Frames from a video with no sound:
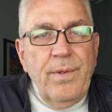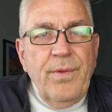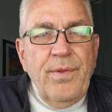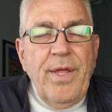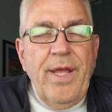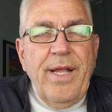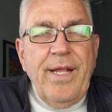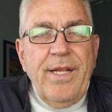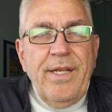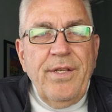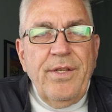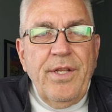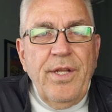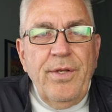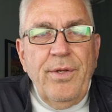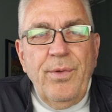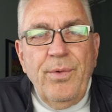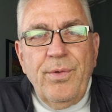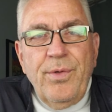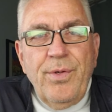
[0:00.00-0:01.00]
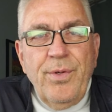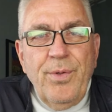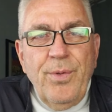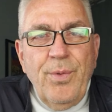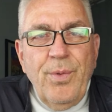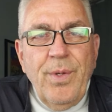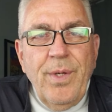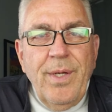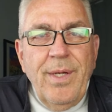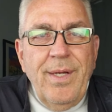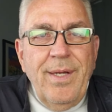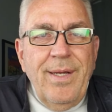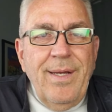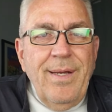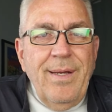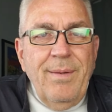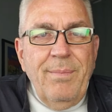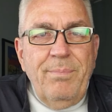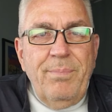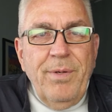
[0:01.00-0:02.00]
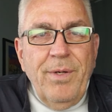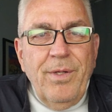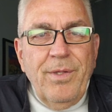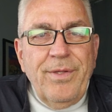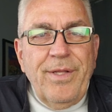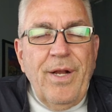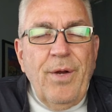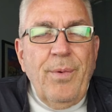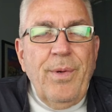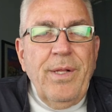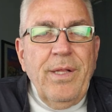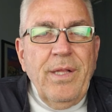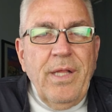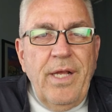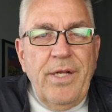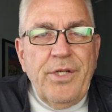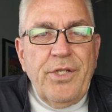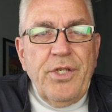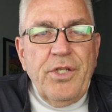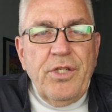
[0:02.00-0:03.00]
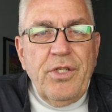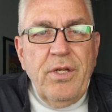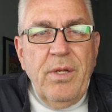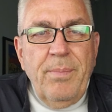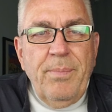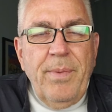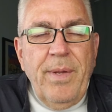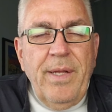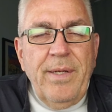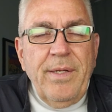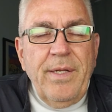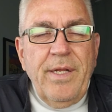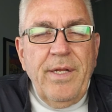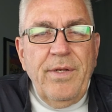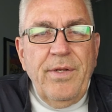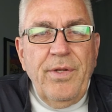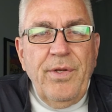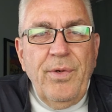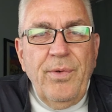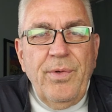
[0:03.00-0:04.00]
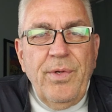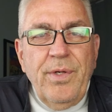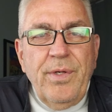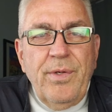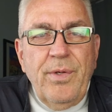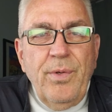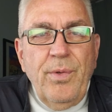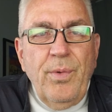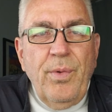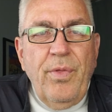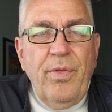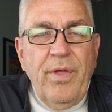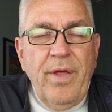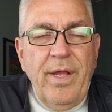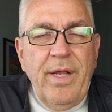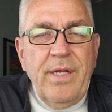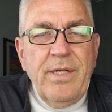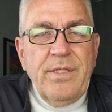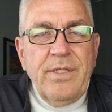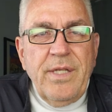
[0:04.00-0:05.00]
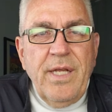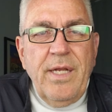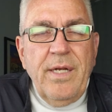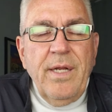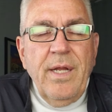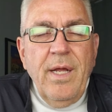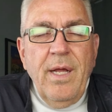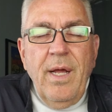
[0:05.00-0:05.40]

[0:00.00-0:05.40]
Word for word: They continue to build their relationship and continue to do things that